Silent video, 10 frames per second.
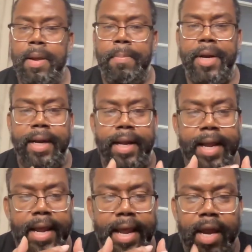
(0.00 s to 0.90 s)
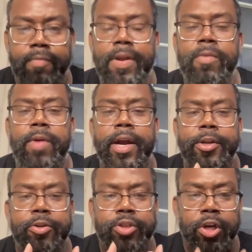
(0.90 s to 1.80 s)
but everywhere
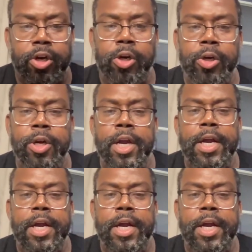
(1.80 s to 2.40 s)
you turn,